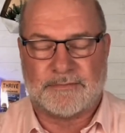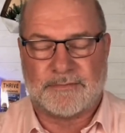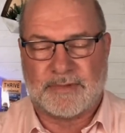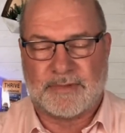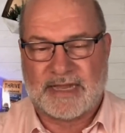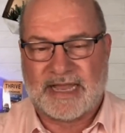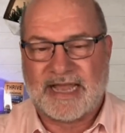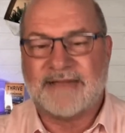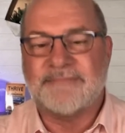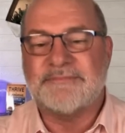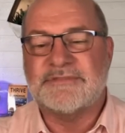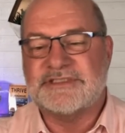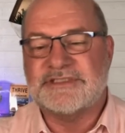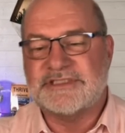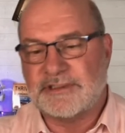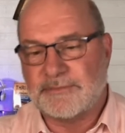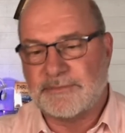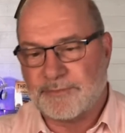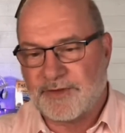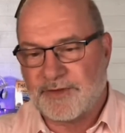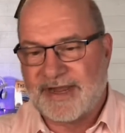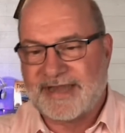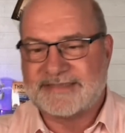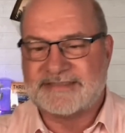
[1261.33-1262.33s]
I'm still
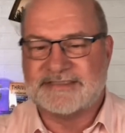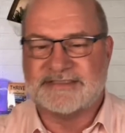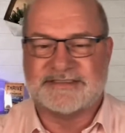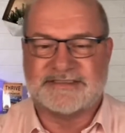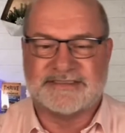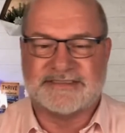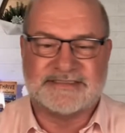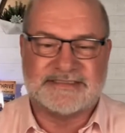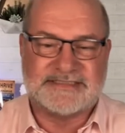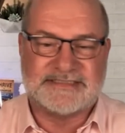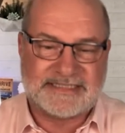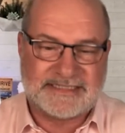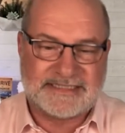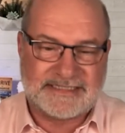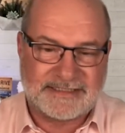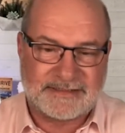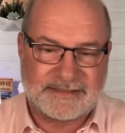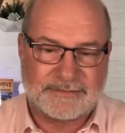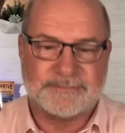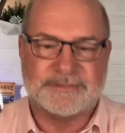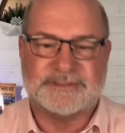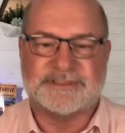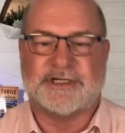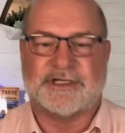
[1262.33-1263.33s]
practicing
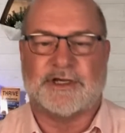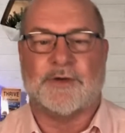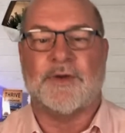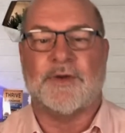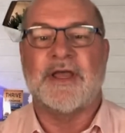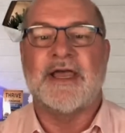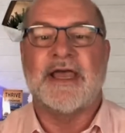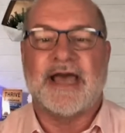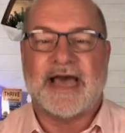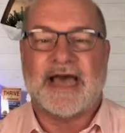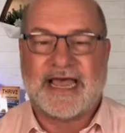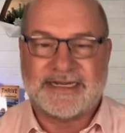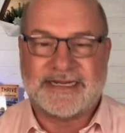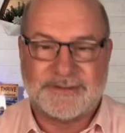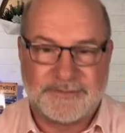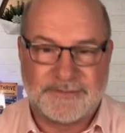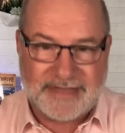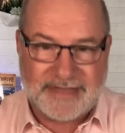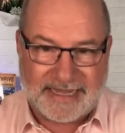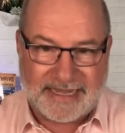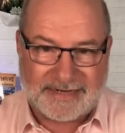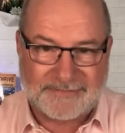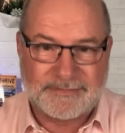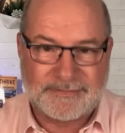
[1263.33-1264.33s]
TM, so I do
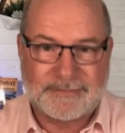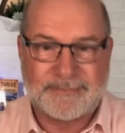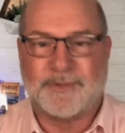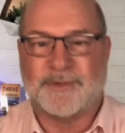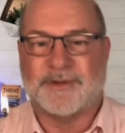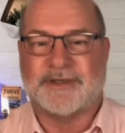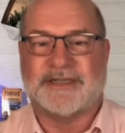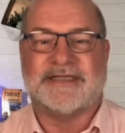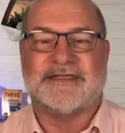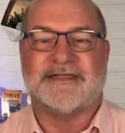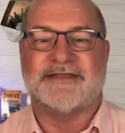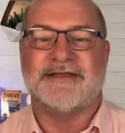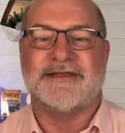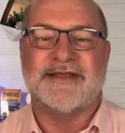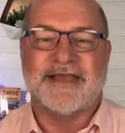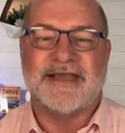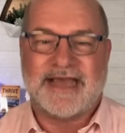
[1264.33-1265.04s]
every morning.